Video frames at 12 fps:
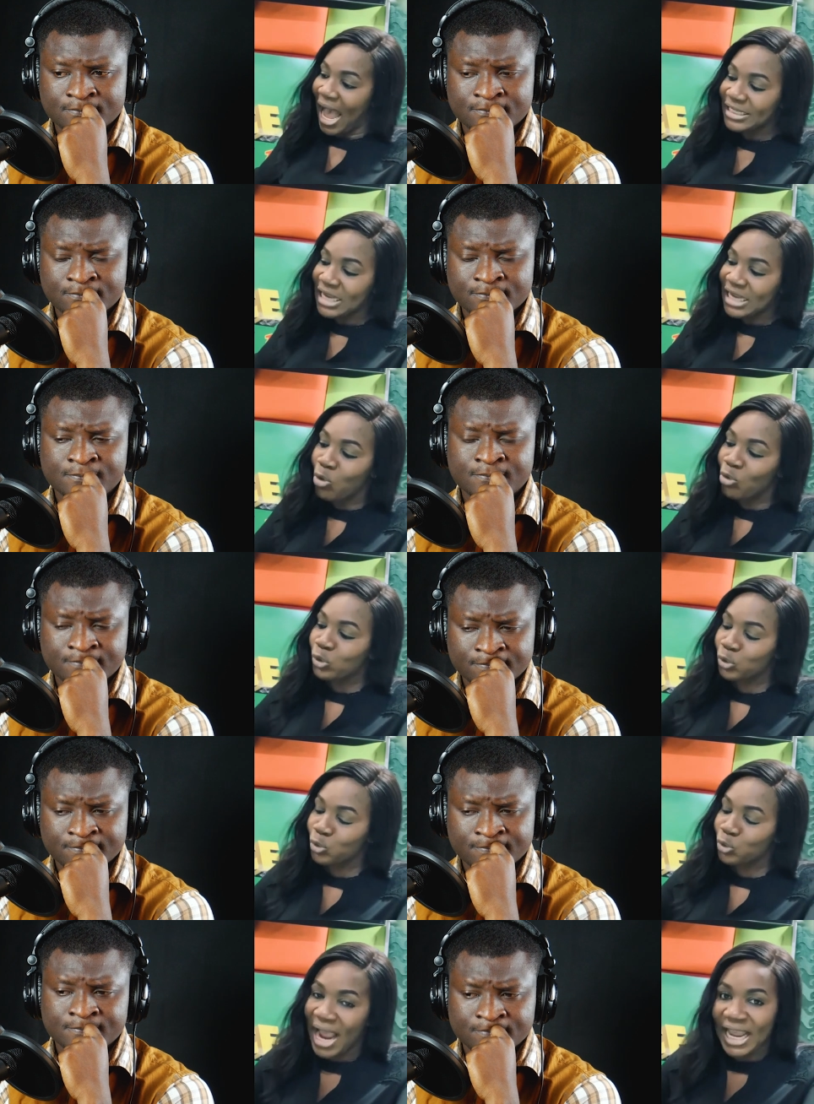Speaker 1: Adie no
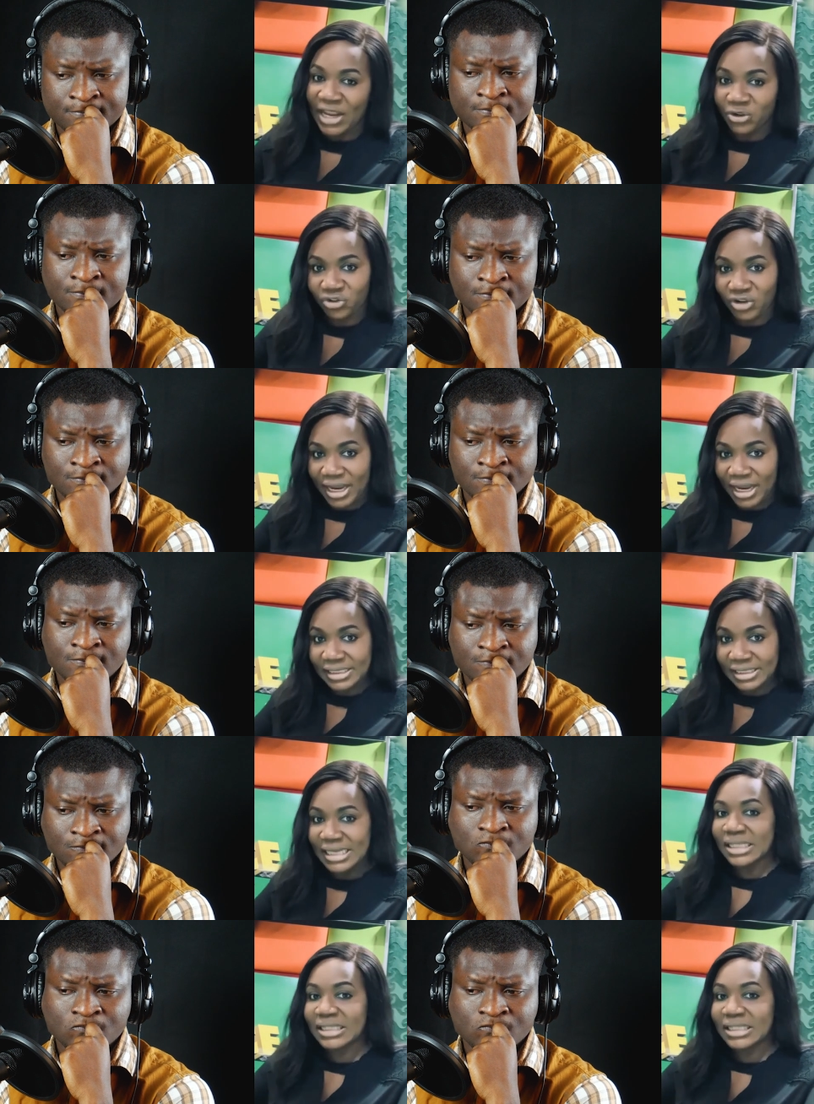gusua e
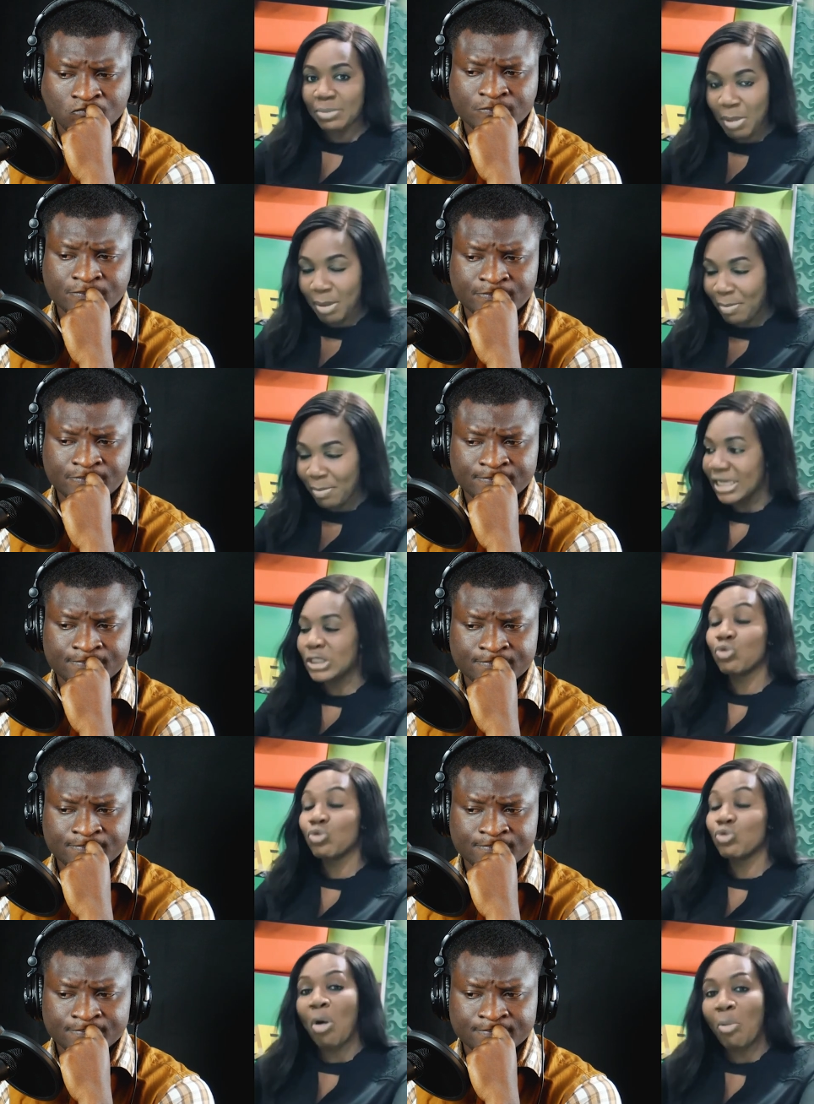hwe sense sabi beba
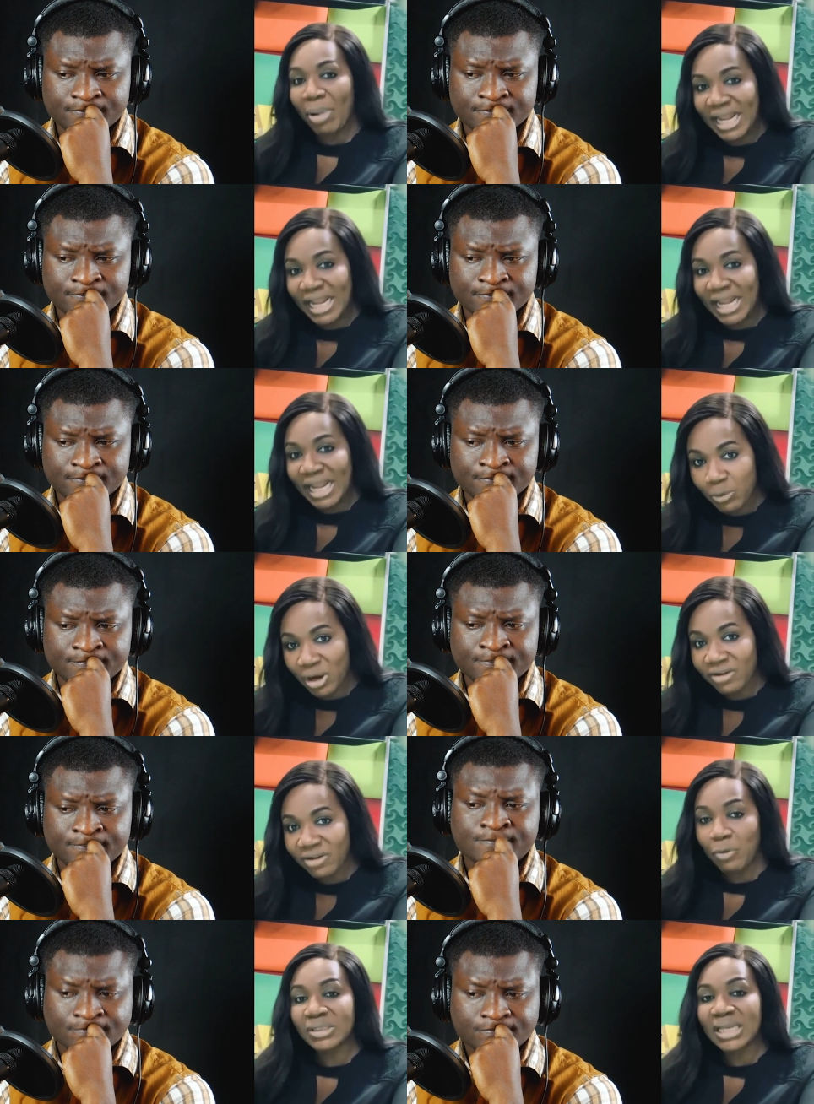enti wo bompa ya ma
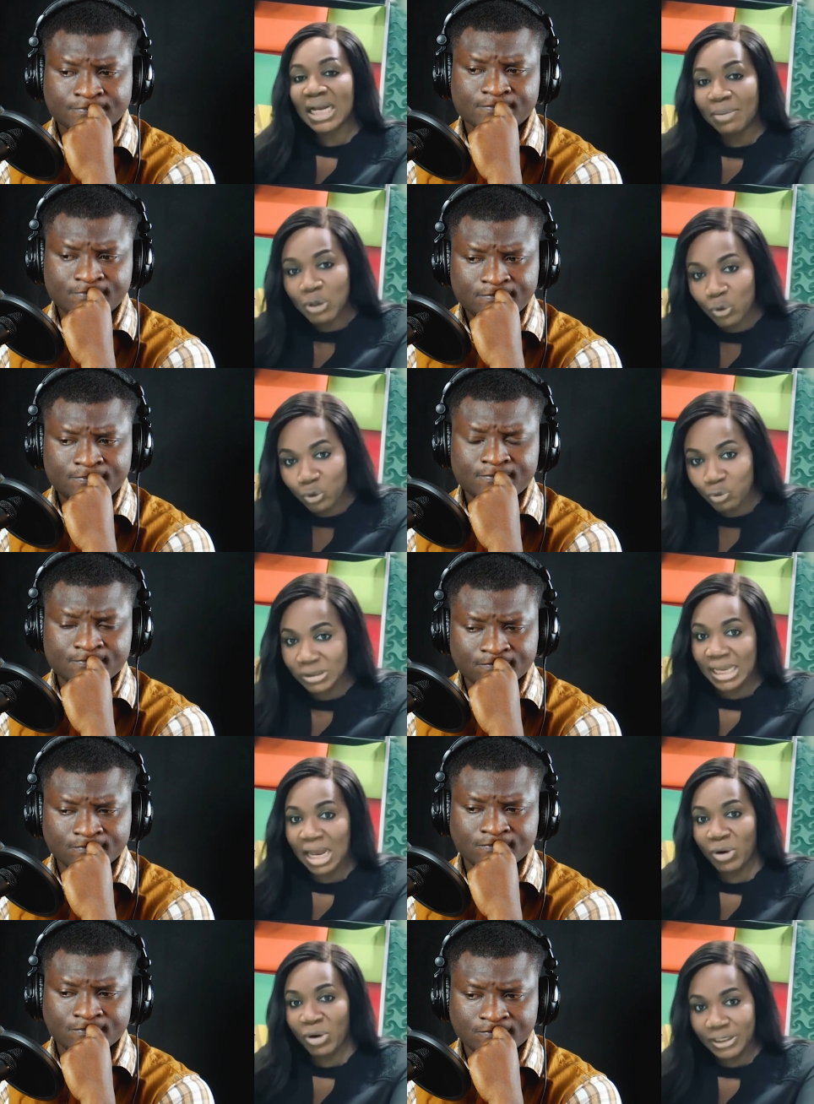na urade fa won saka mi
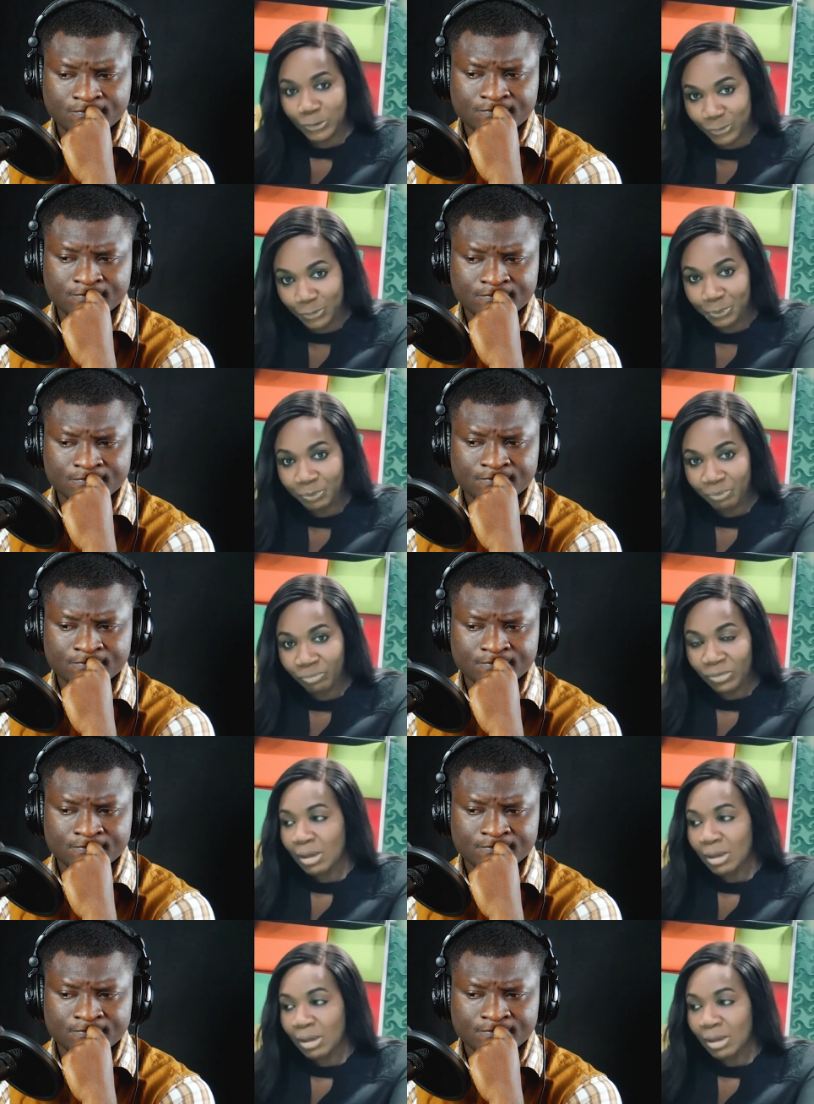kunu wosan kwan yi so